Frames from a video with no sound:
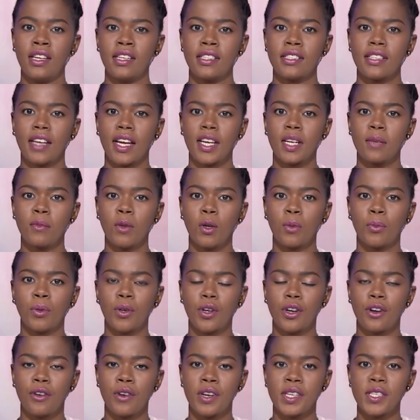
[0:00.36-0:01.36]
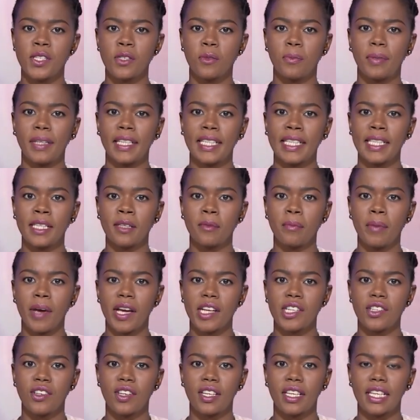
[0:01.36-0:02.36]
Dinamo Bucharest player
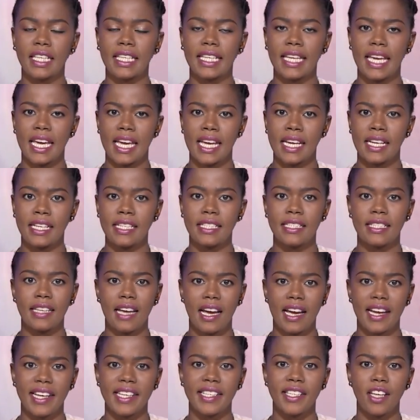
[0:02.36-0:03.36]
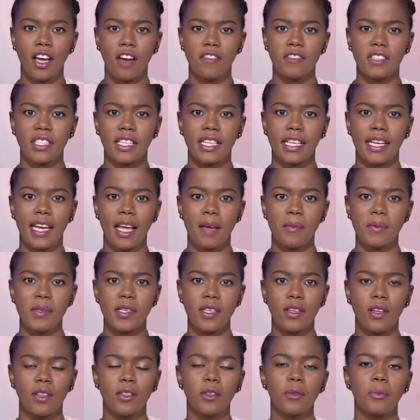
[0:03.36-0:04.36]
Patrick Ekeng died after
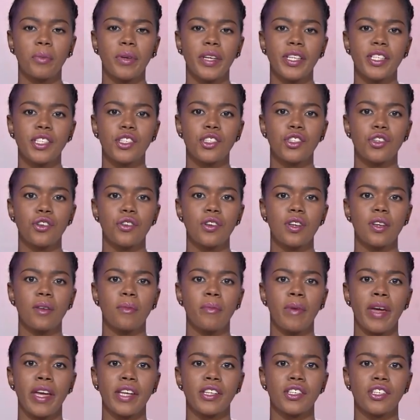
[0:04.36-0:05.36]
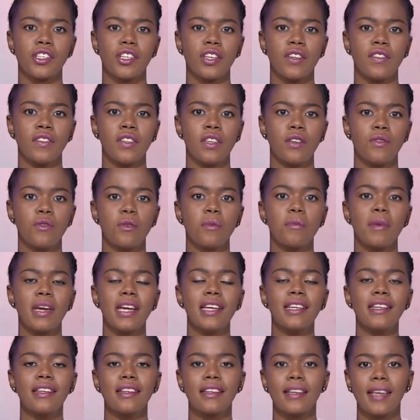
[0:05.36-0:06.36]
collapsing on the pitch during a match in the
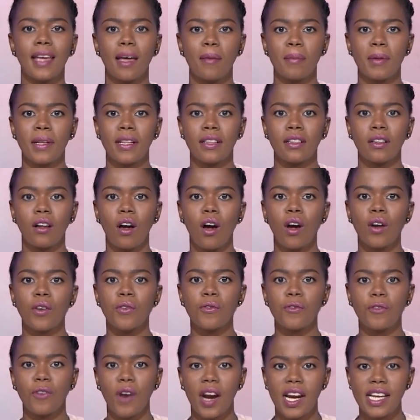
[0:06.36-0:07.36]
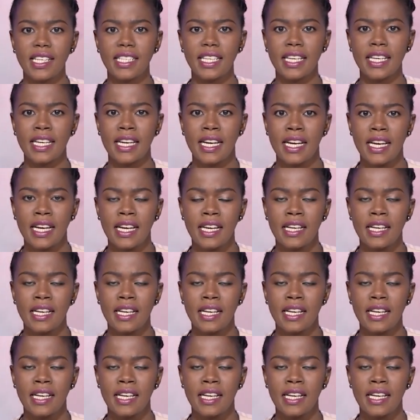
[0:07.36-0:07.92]
Romanian capital on Friday.